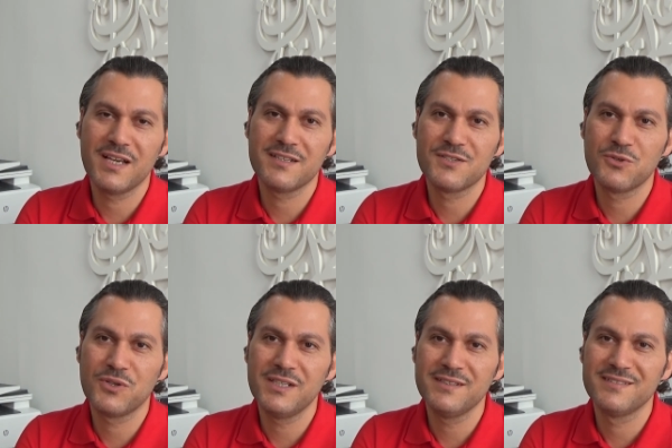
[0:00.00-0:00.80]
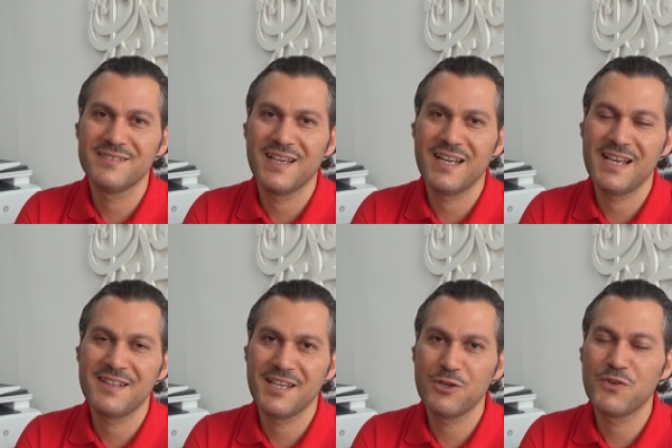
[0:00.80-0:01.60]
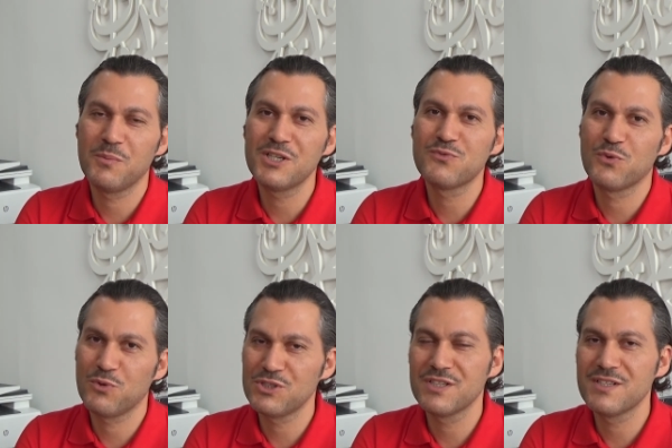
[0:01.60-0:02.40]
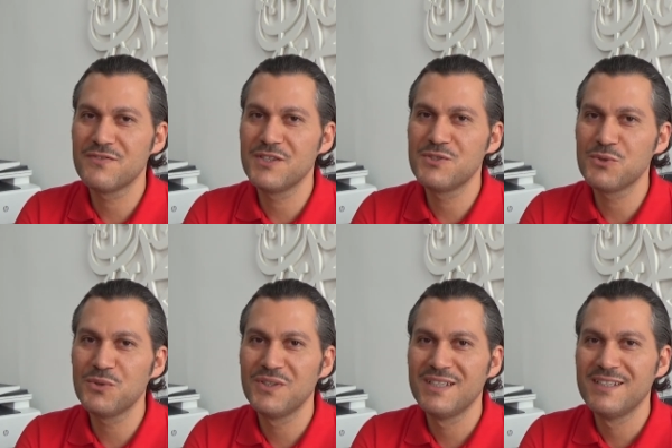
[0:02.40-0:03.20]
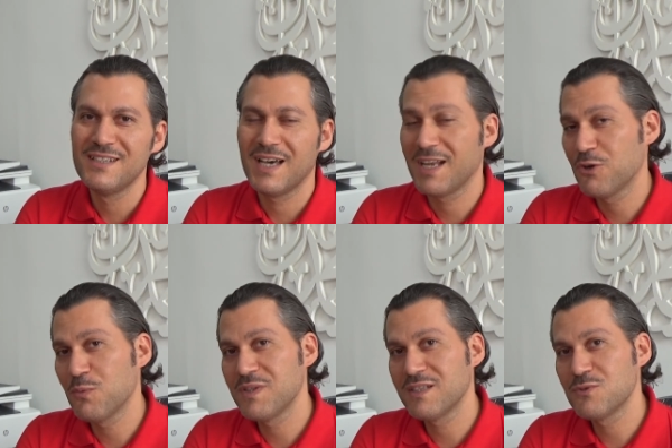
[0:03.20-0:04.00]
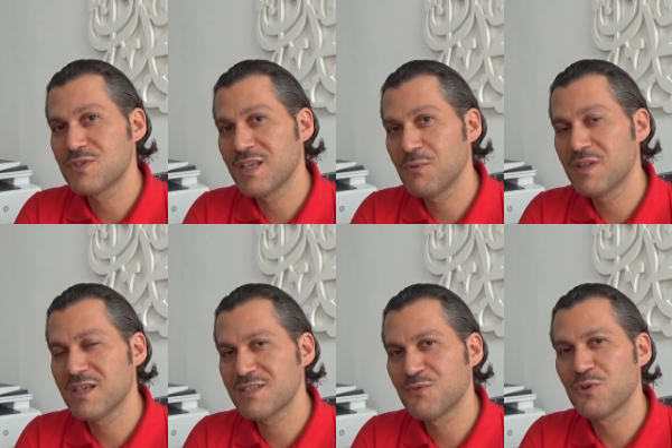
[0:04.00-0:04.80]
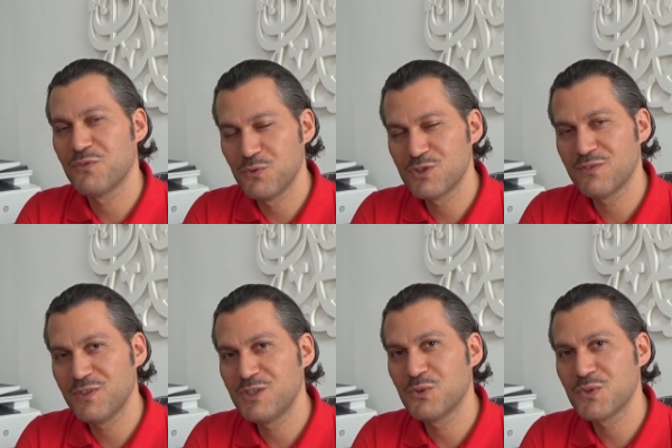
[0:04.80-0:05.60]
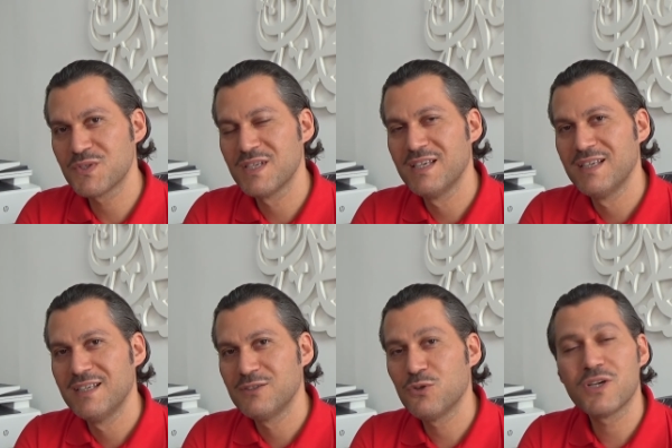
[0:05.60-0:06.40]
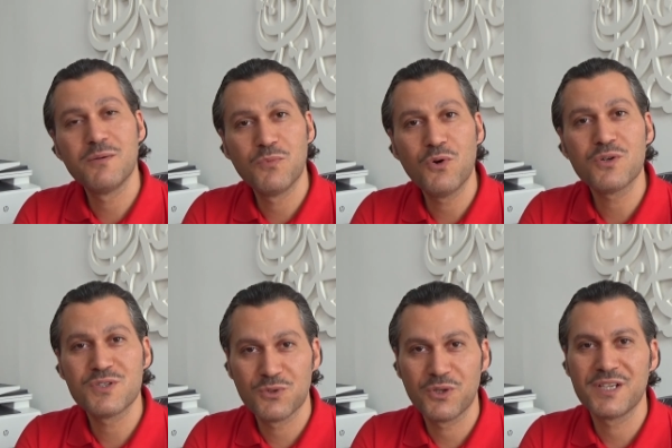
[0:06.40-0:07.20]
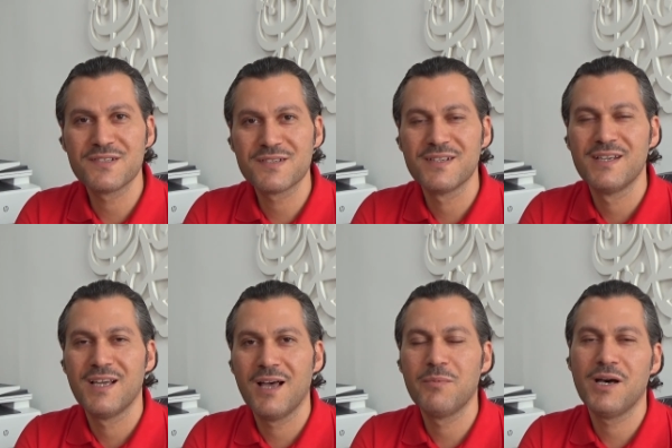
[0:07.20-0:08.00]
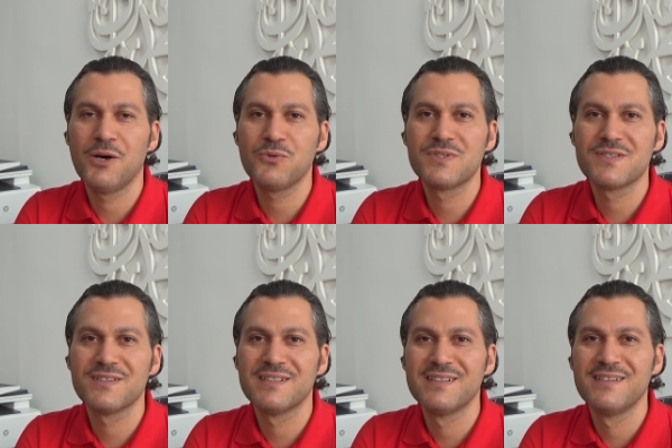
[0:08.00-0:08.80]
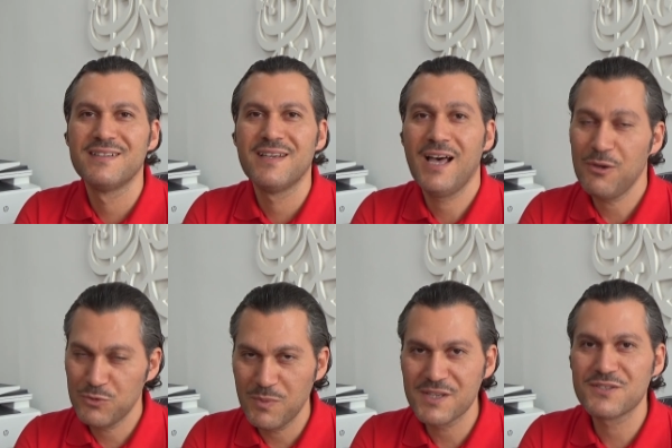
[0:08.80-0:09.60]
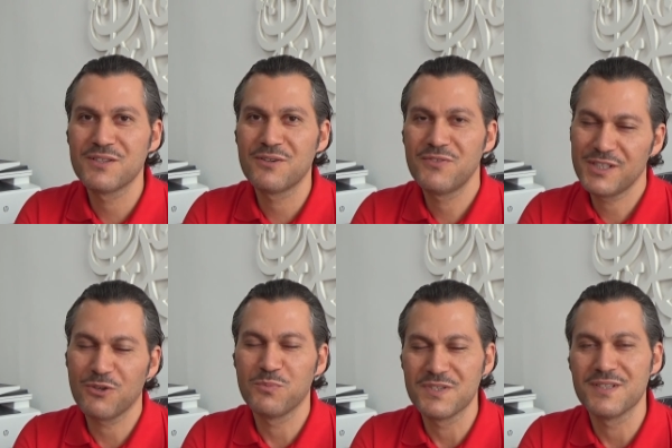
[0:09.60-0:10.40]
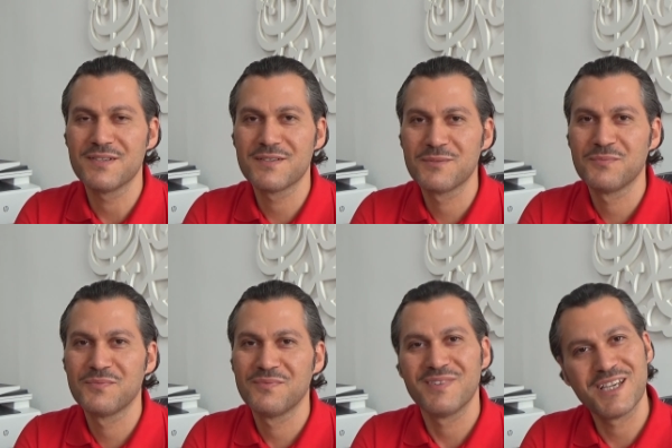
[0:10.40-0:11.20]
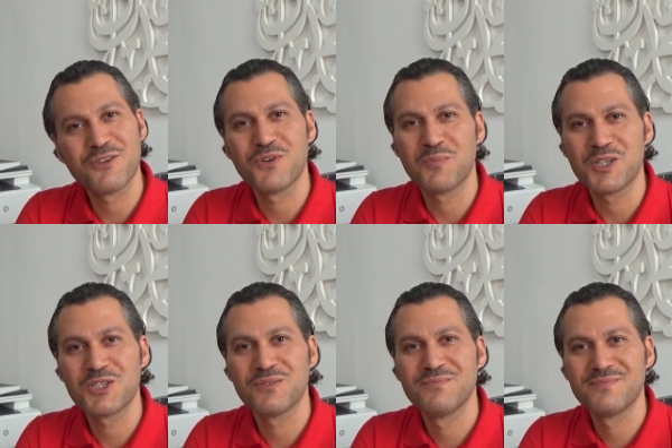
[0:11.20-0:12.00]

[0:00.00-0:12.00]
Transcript: you like the story, and I thank you very much for watching this video, and I hope that you stay with us for future videos talking more stories about how to master fit-out business. Thank you very much.